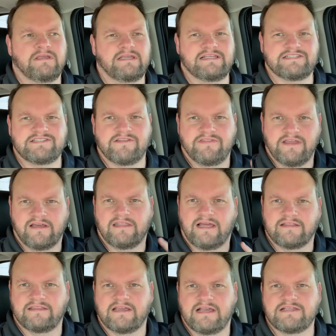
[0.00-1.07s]
is to think
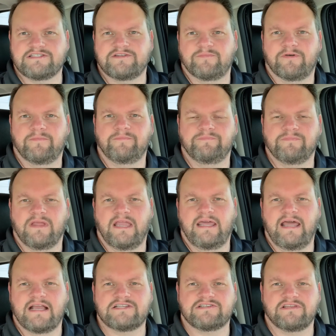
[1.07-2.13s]
like the customer
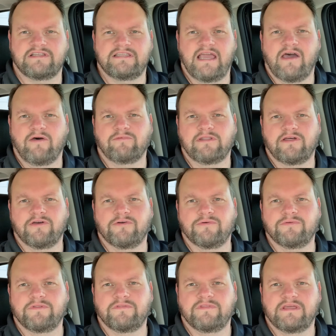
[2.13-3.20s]
and actually
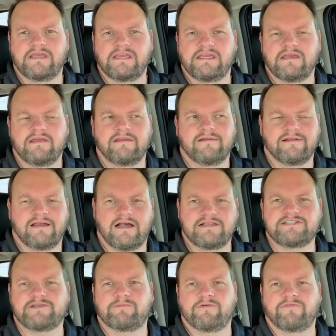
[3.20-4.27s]
download the
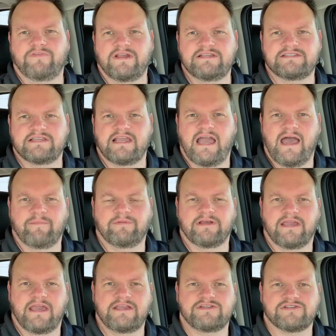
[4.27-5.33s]
customer-facing
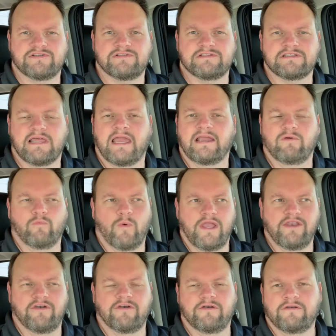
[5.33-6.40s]
applications like
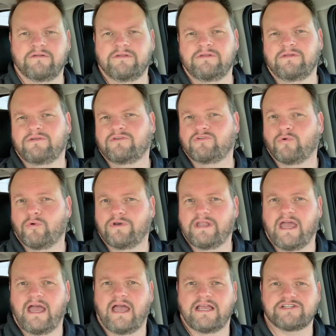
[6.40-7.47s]
Waitr,
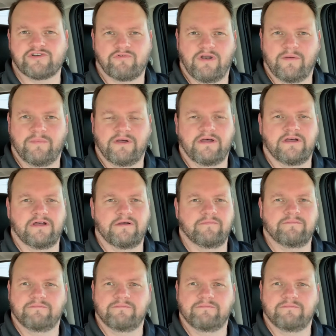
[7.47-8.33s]
DoorDash, Grubhub,